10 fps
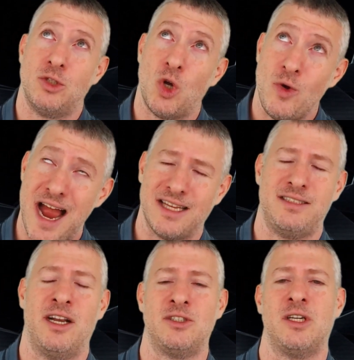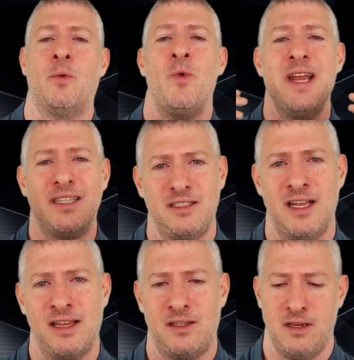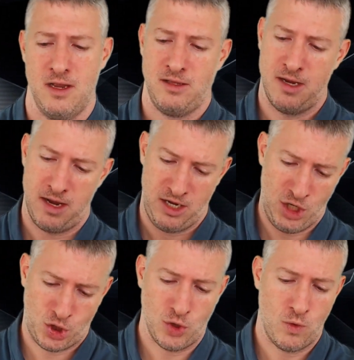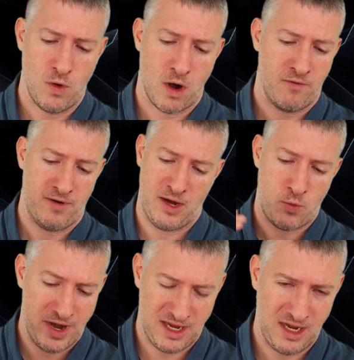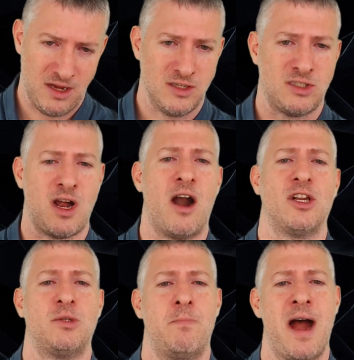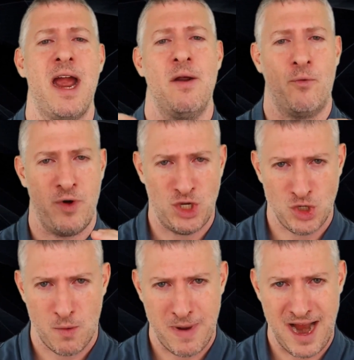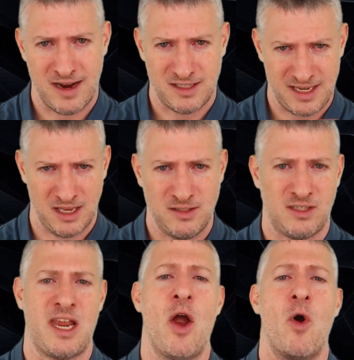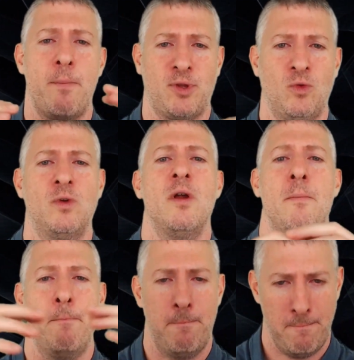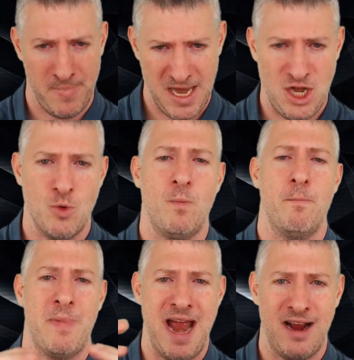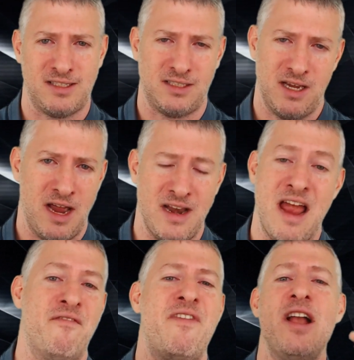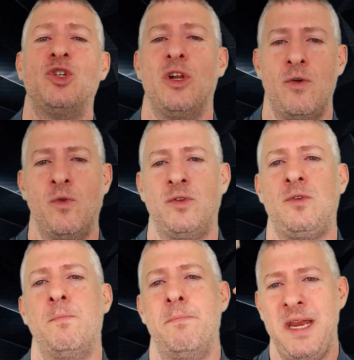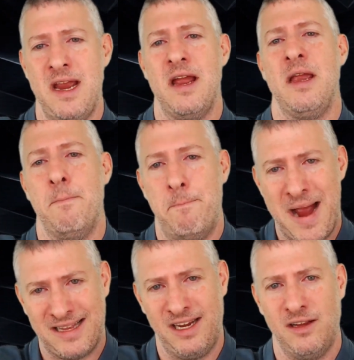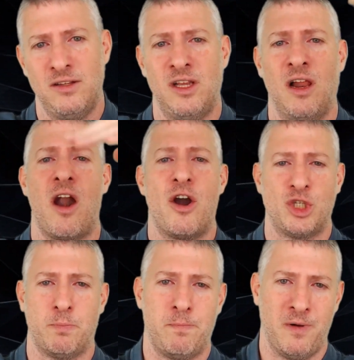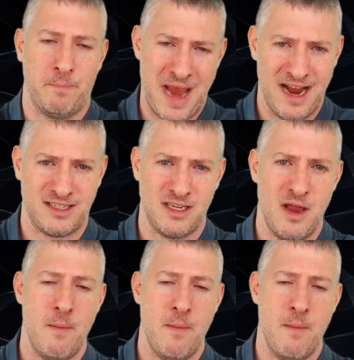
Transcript: So yes, there's a risk that the issue of liquidity starts by regional banks, then scale up to medium banks, and eventually would be impacting the larger banks.